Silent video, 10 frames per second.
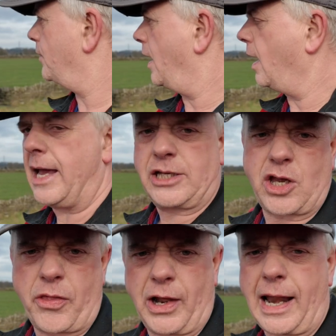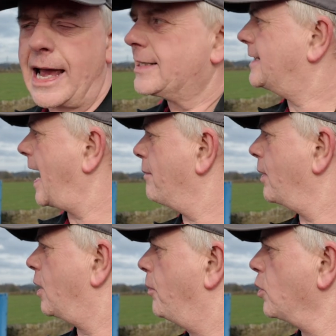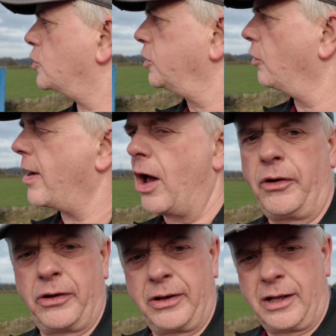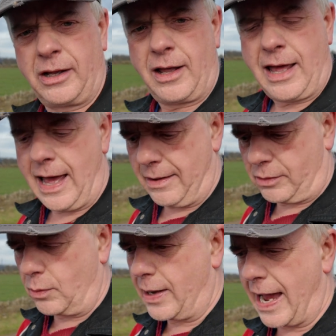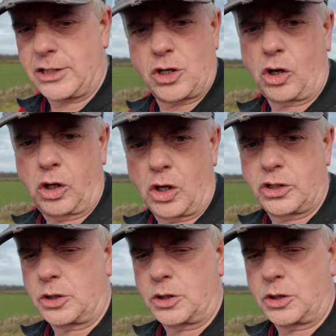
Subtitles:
it's sort of the last time we can put slurry on. We're getting so close to